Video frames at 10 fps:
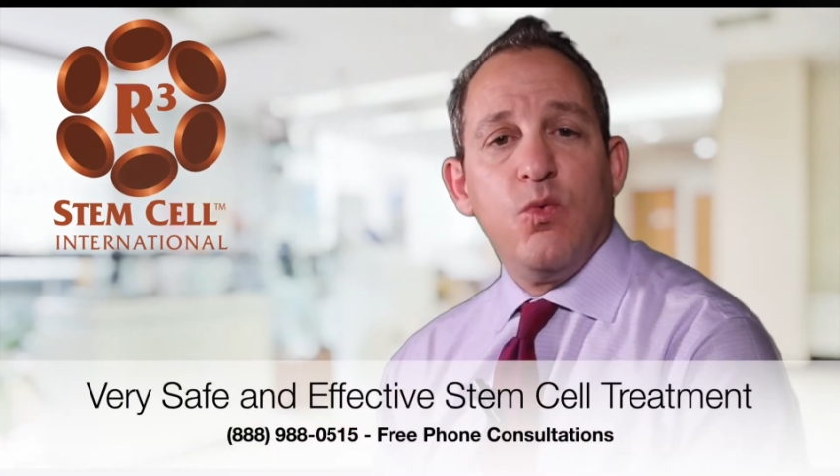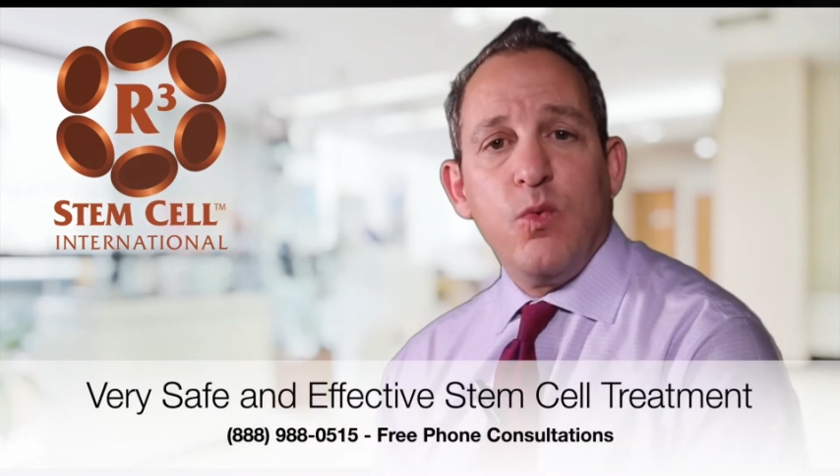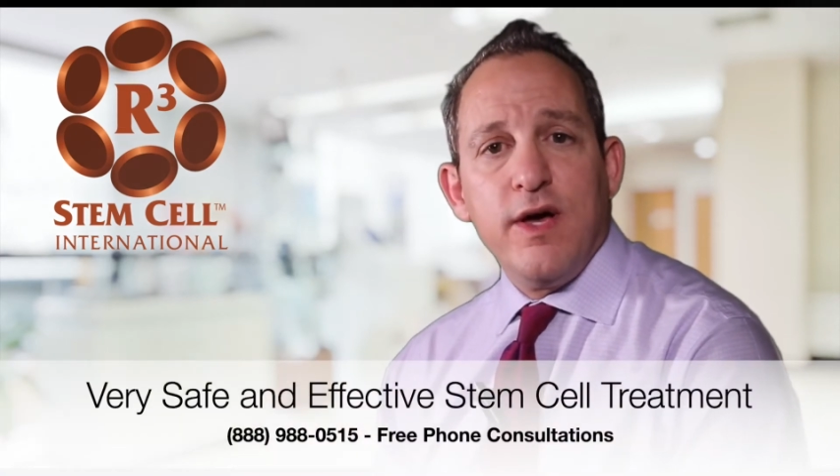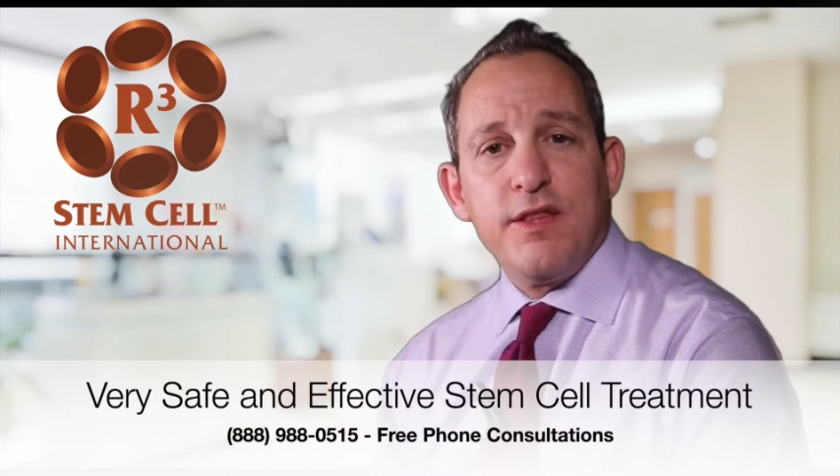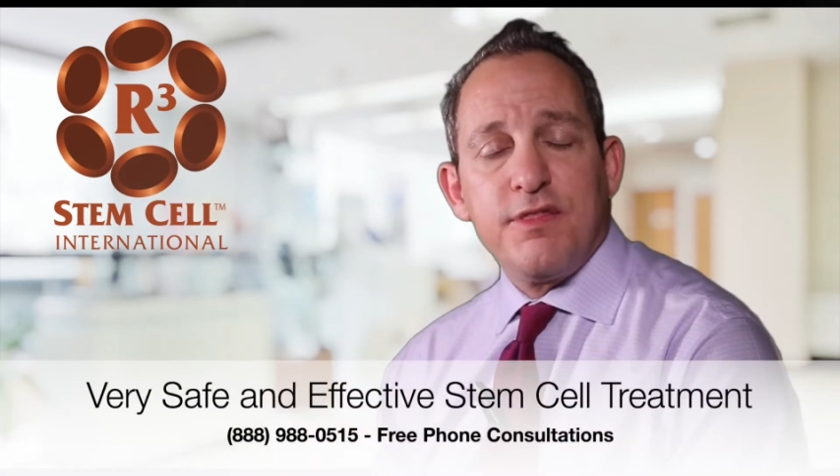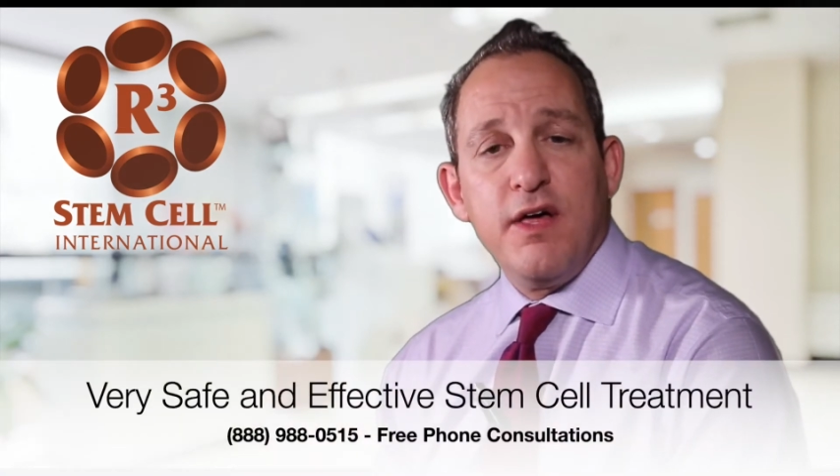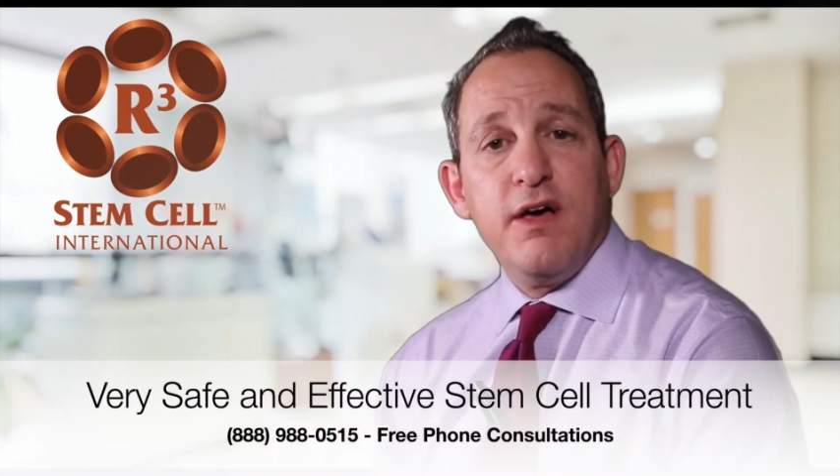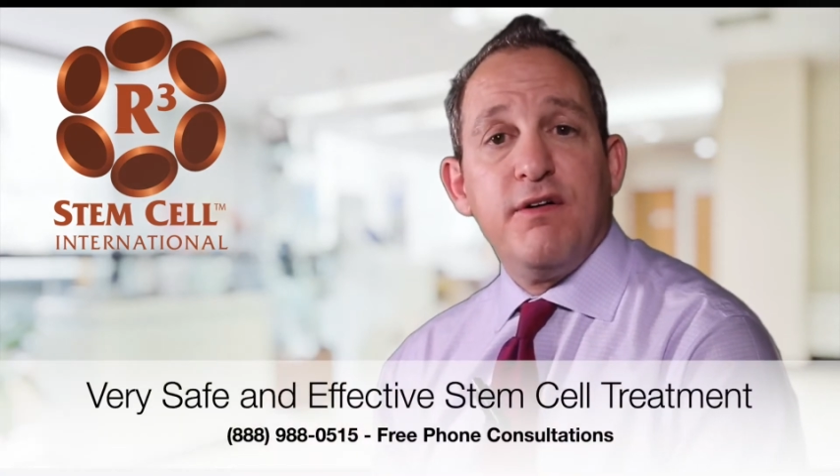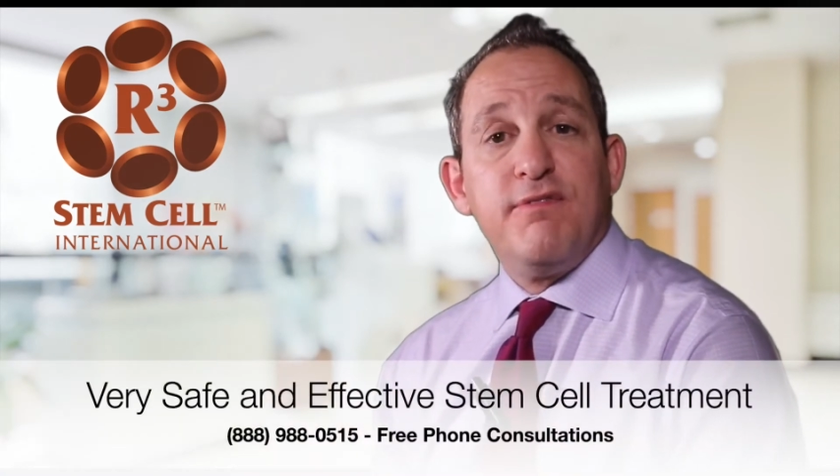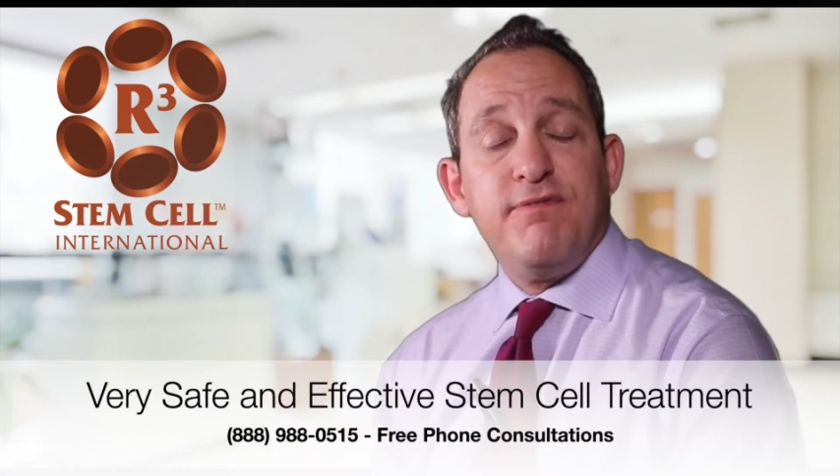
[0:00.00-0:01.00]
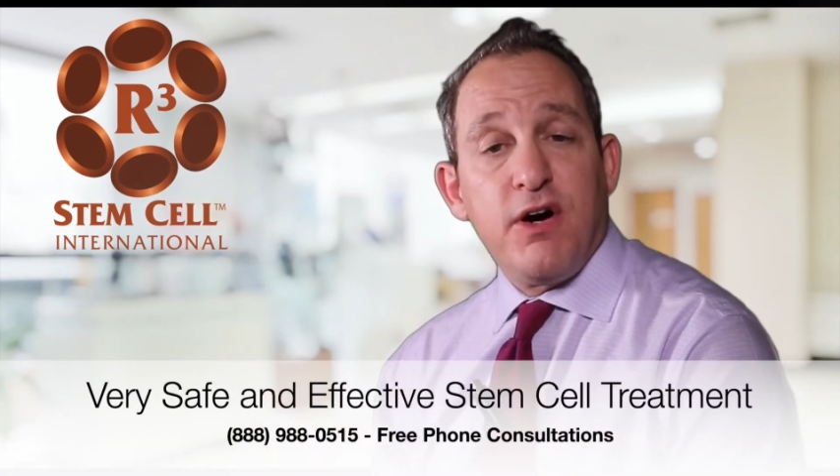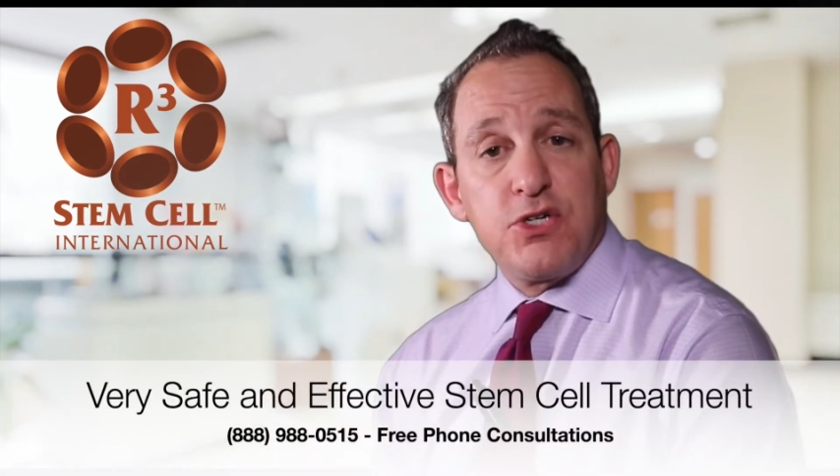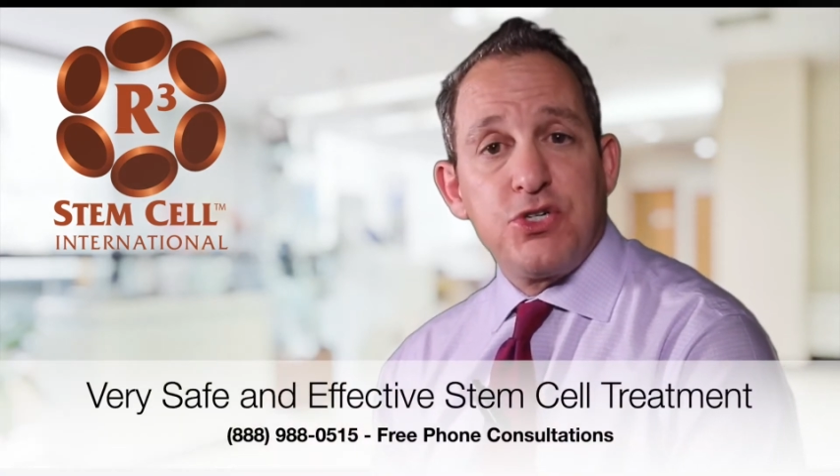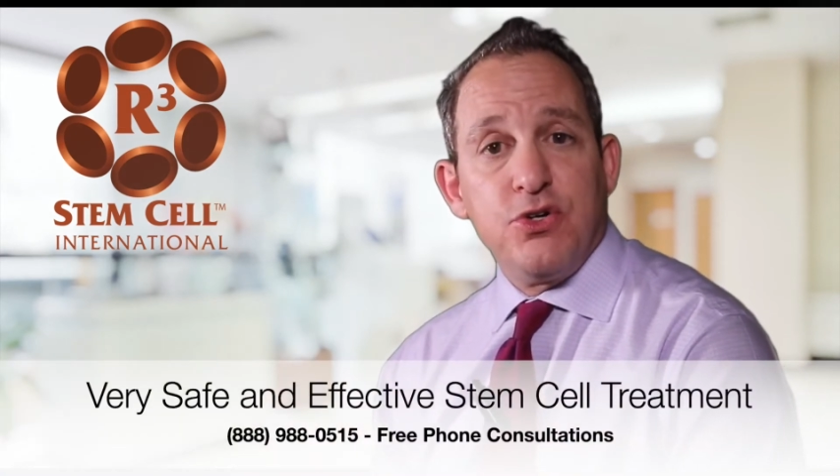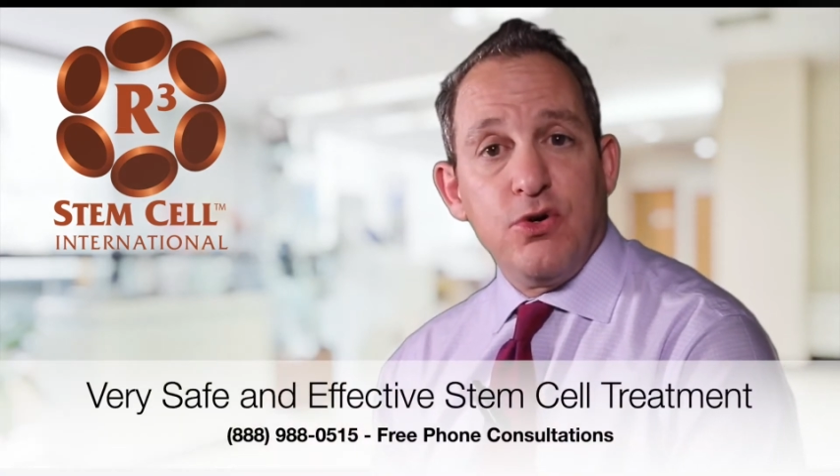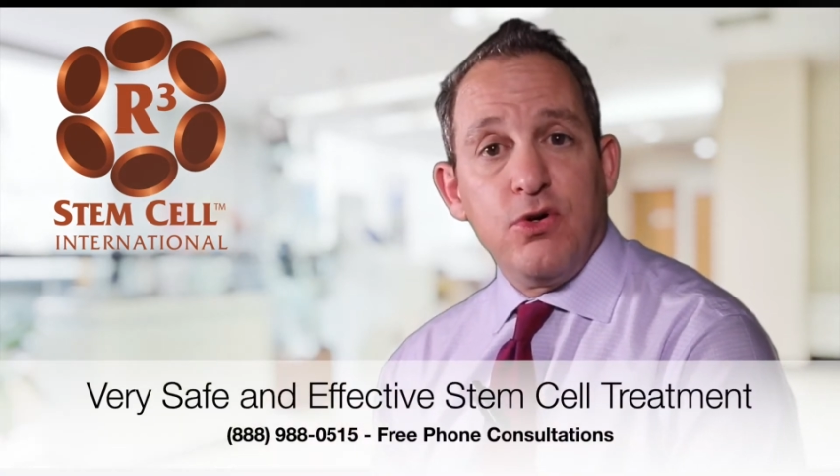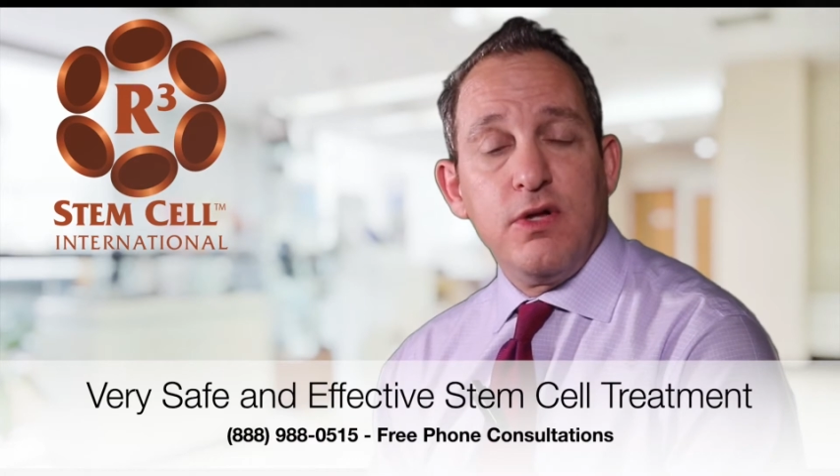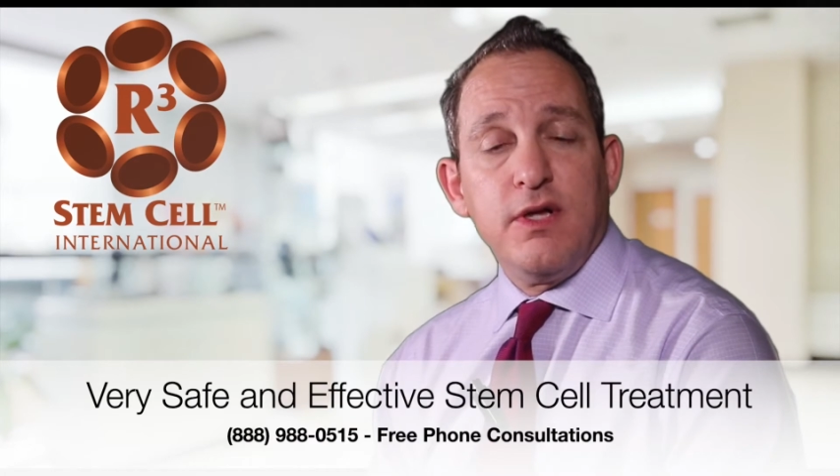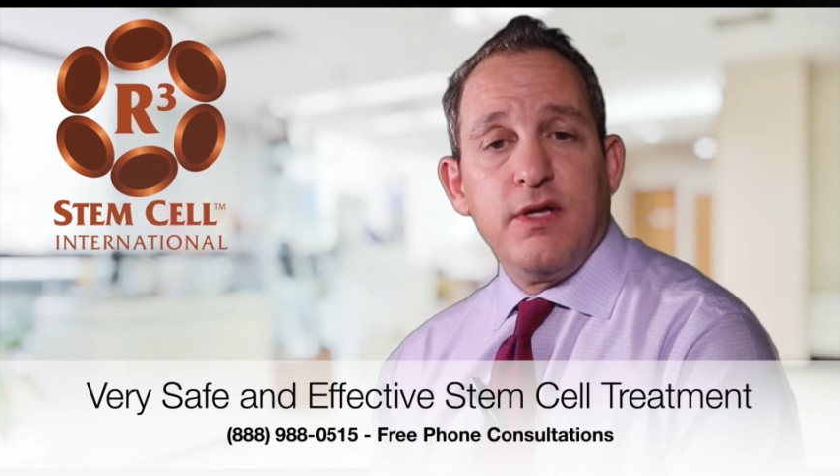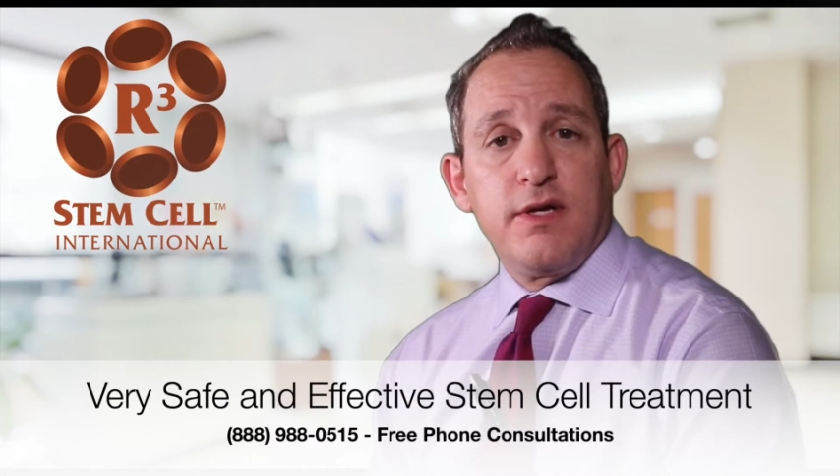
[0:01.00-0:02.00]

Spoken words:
with functional